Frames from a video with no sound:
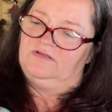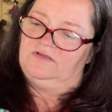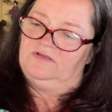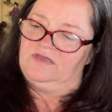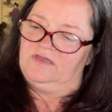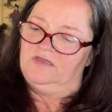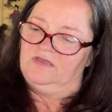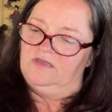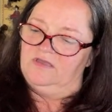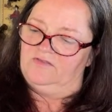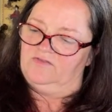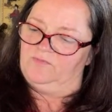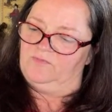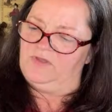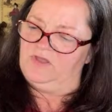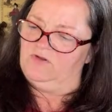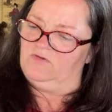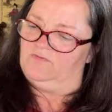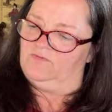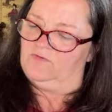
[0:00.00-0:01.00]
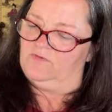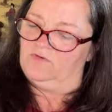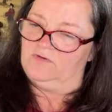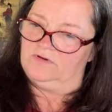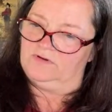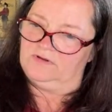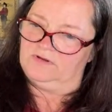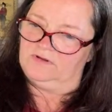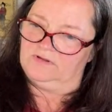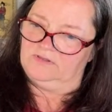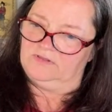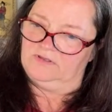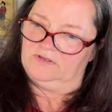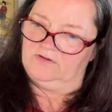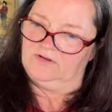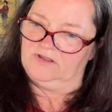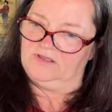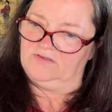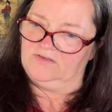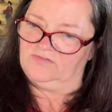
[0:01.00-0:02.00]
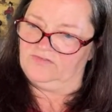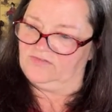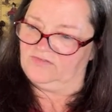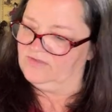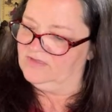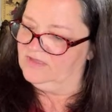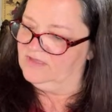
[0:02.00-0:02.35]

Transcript: Okay, it's beautiful. There it is.